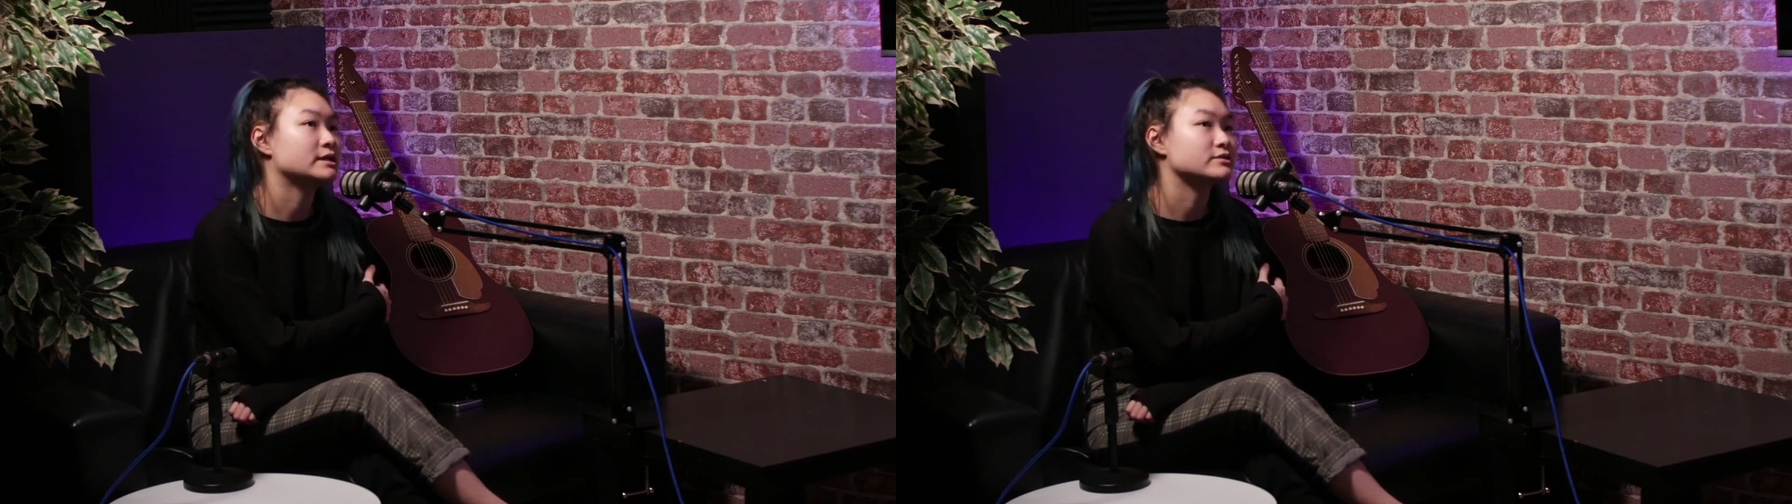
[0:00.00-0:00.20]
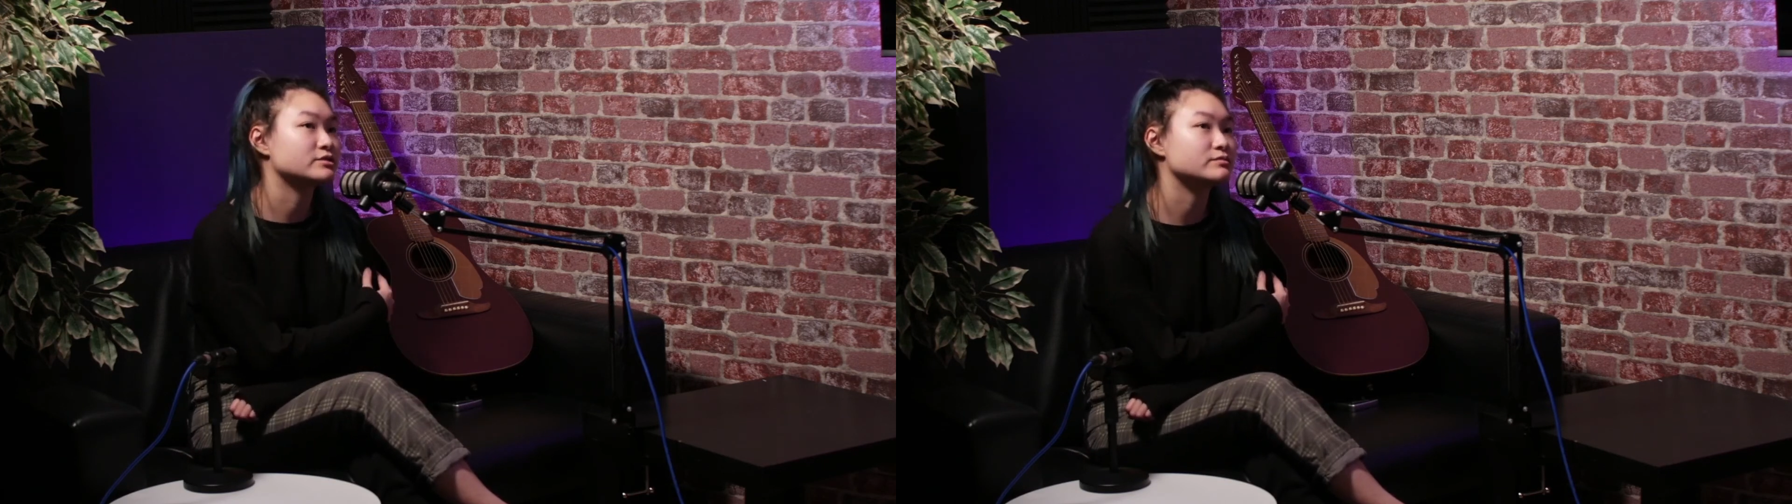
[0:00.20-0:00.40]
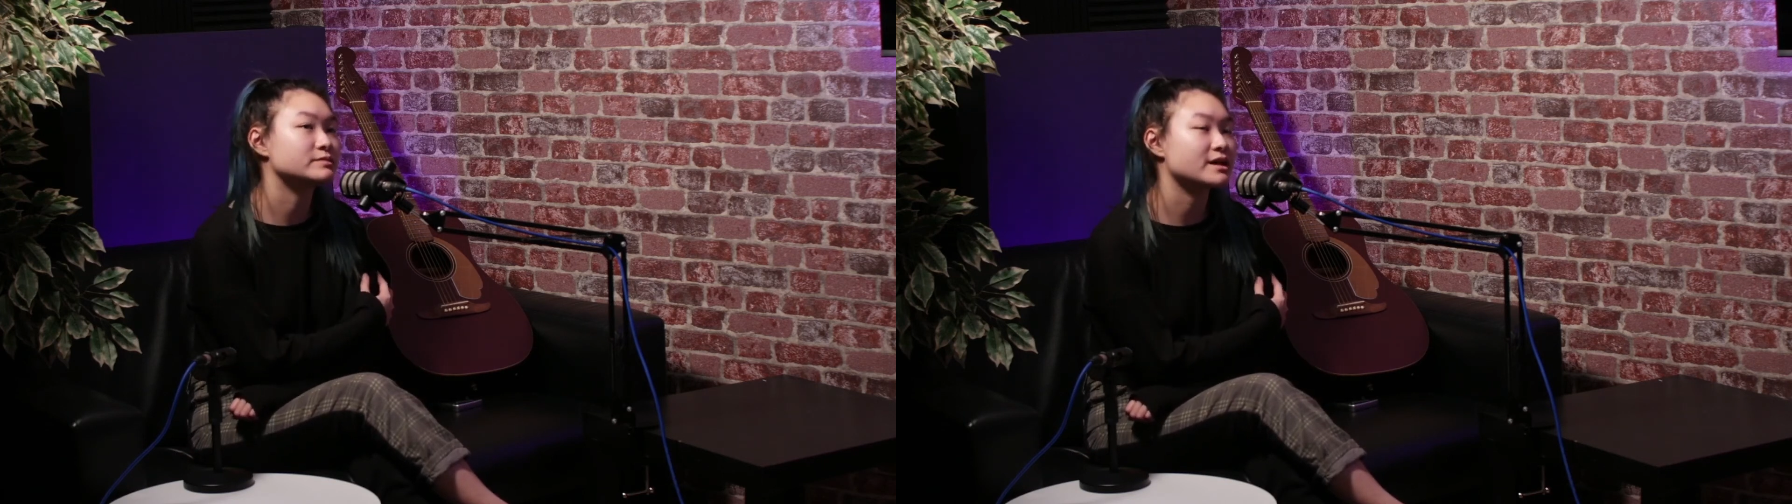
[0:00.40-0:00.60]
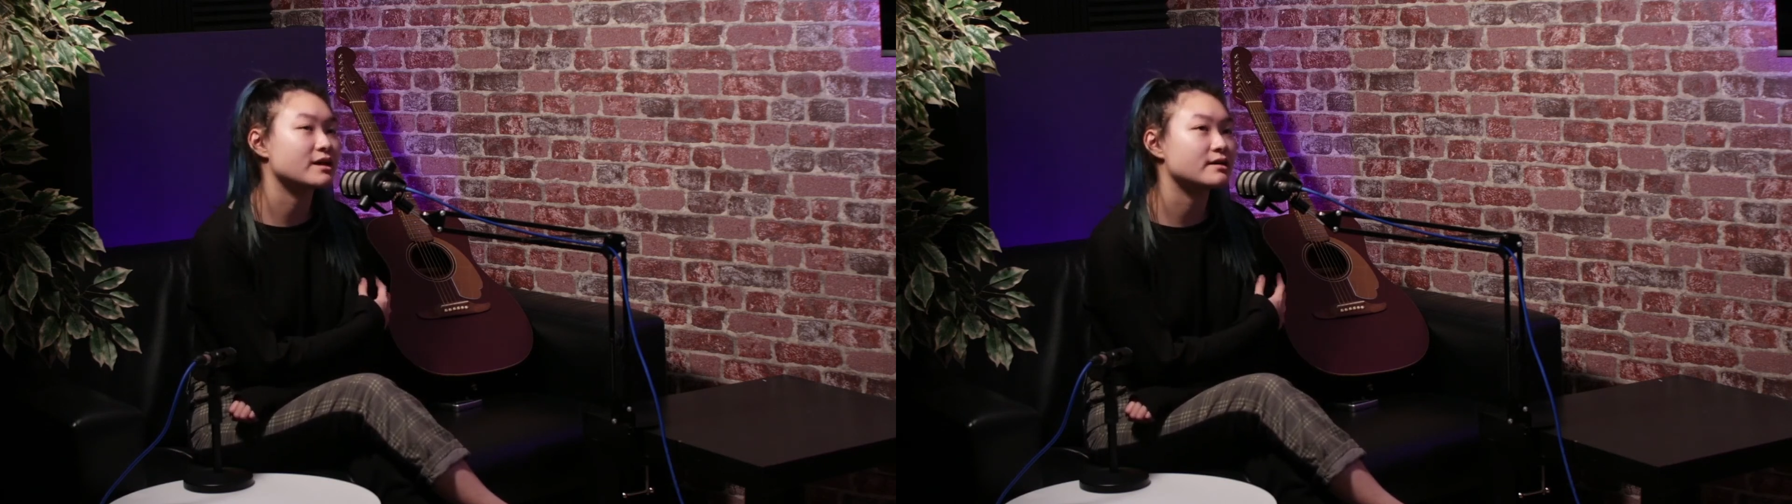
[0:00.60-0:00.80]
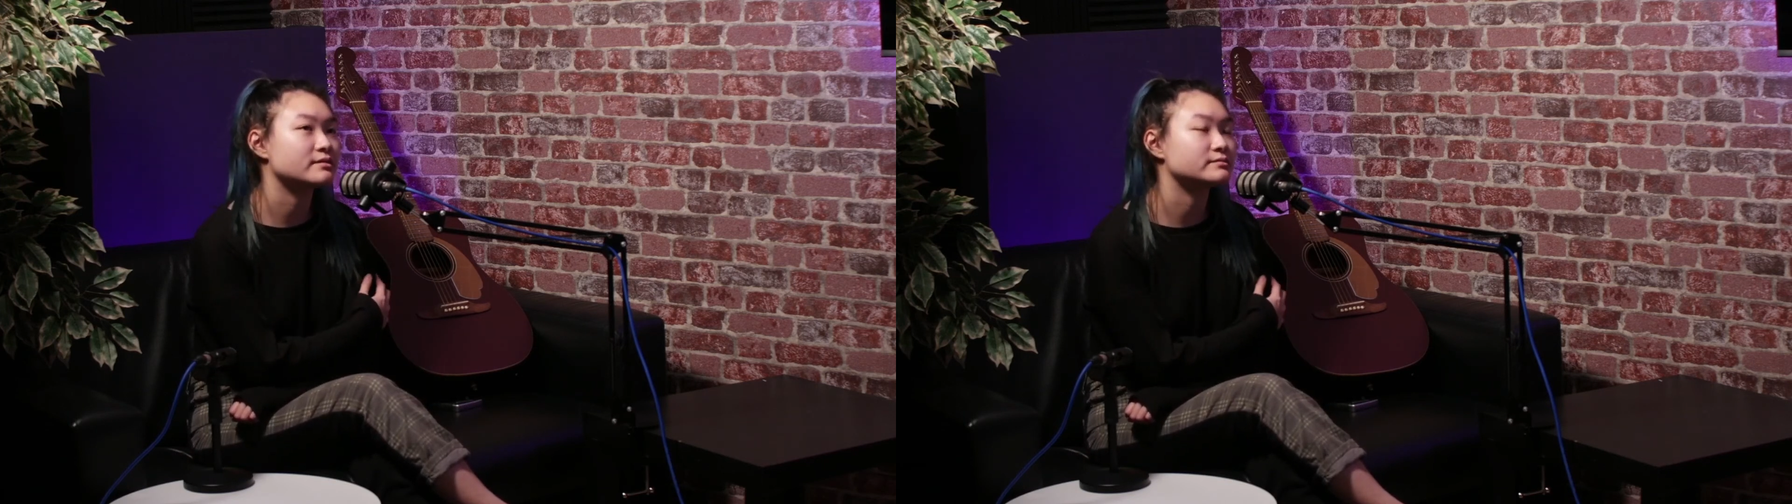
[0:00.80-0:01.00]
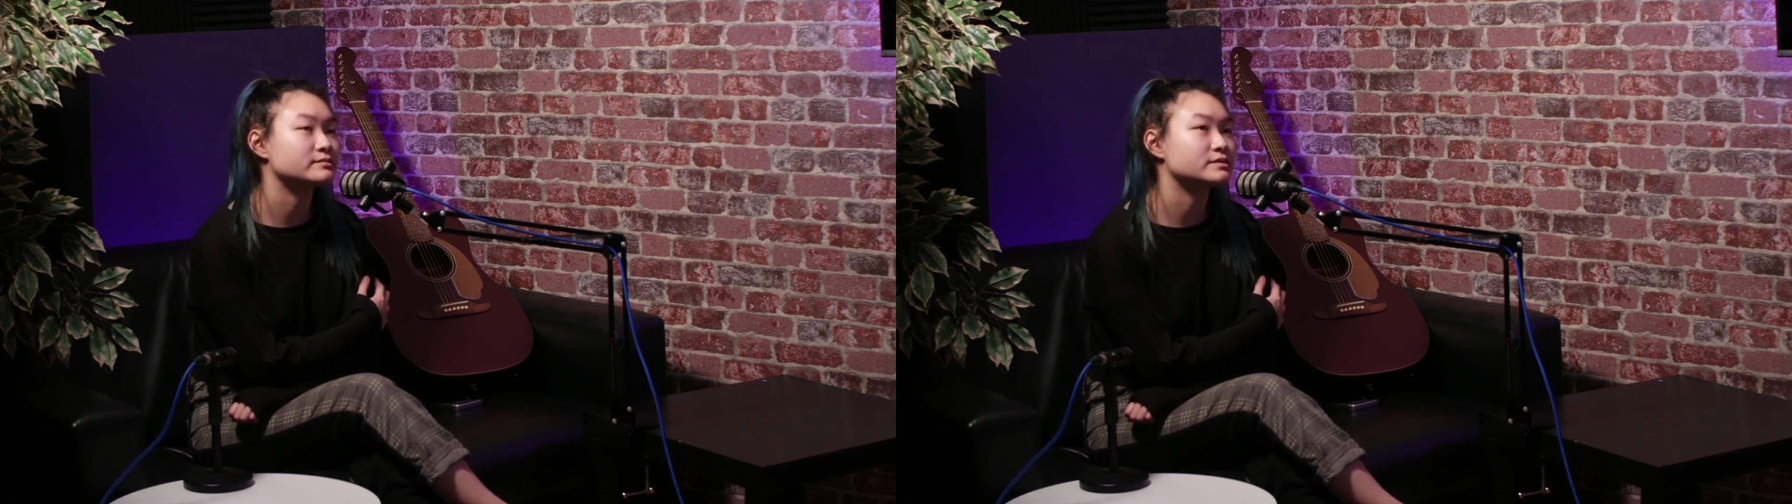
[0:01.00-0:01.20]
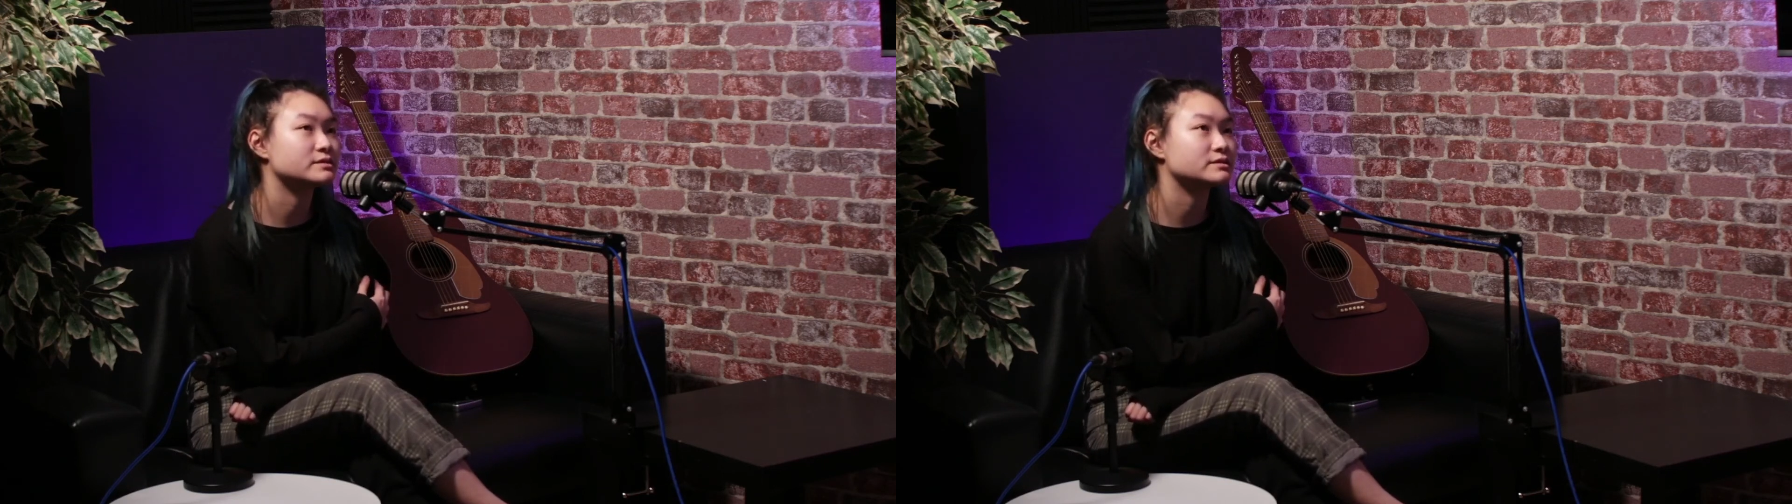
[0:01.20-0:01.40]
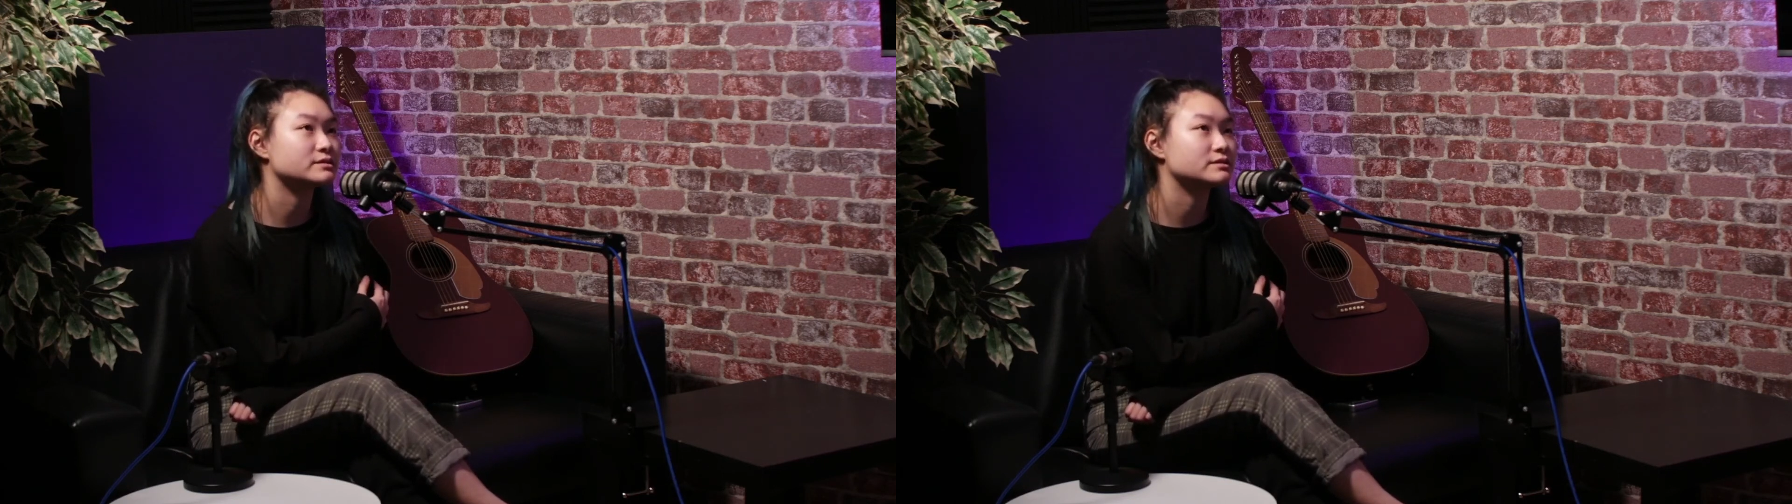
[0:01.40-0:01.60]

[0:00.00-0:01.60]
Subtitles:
Sometimes